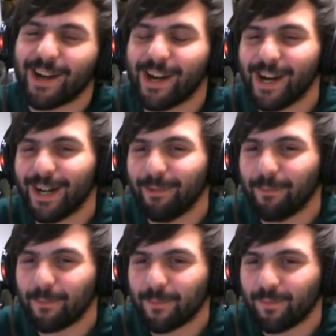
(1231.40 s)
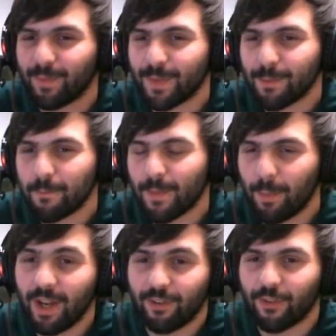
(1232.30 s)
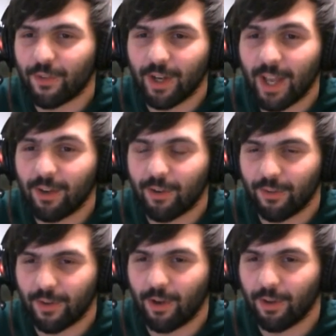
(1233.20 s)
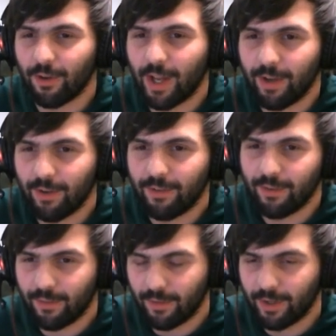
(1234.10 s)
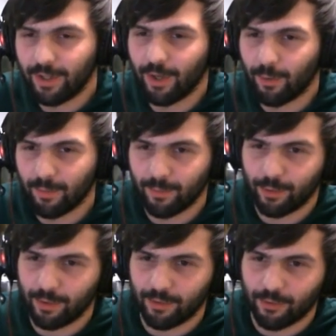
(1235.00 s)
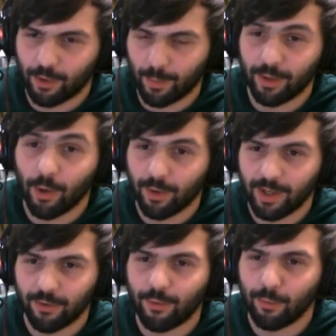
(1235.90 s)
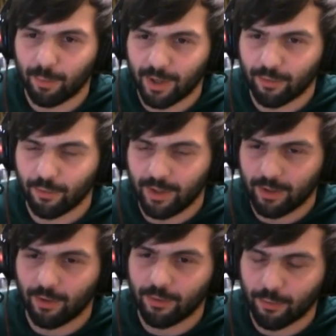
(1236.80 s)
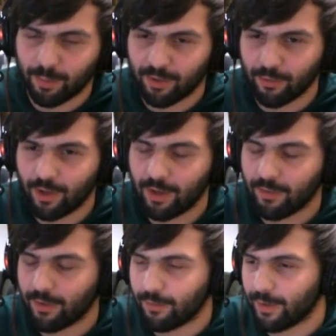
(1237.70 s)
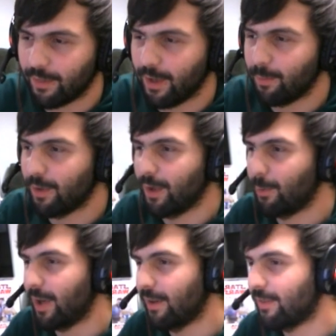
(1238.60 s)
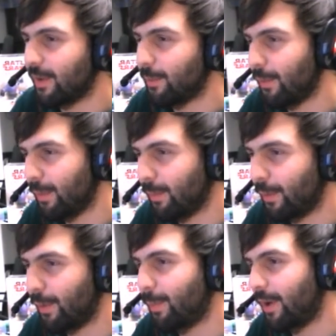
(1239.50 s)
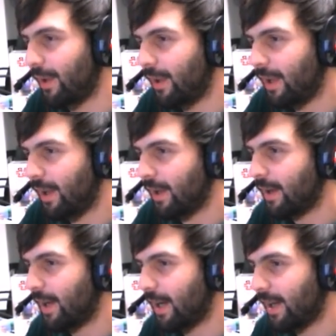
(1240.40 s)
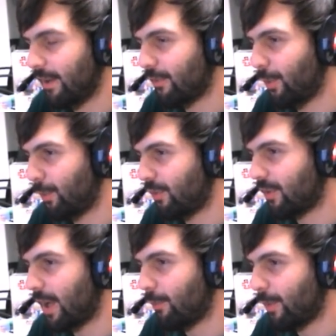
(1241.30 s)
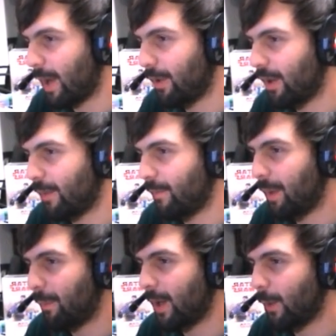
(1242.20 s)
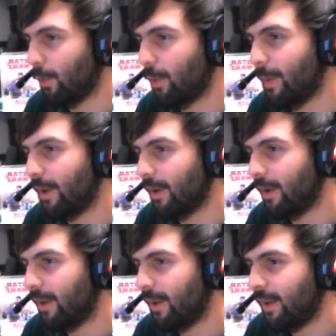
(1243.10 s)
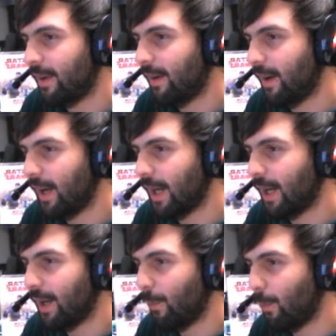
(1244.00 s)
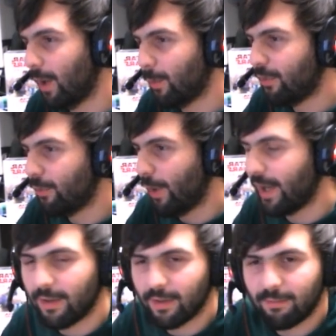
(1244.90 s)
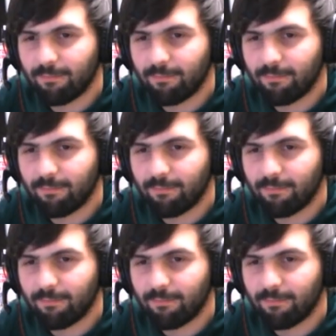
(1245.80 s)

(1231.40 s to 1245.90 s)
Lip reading: But yeah, just again because of the color, and talking about Yoda, he has 2 specials. He can also special chain and stuff like that. But again, we'll get into him a little bit more. But so just kind of wrapping up Empire at War meta, where would you rank it?